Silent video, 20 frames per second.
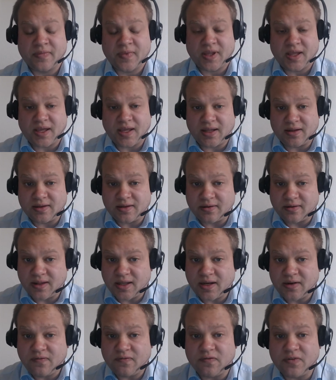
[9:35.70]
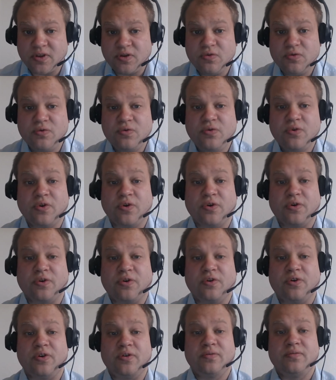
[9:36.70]
And to then view
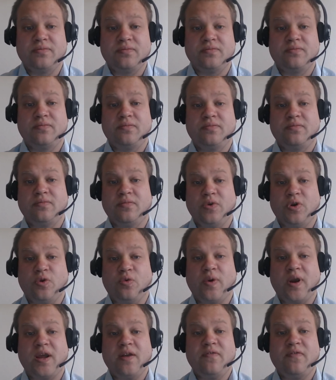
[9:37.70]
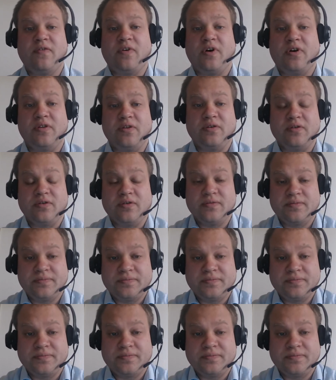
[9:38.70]
her grandfather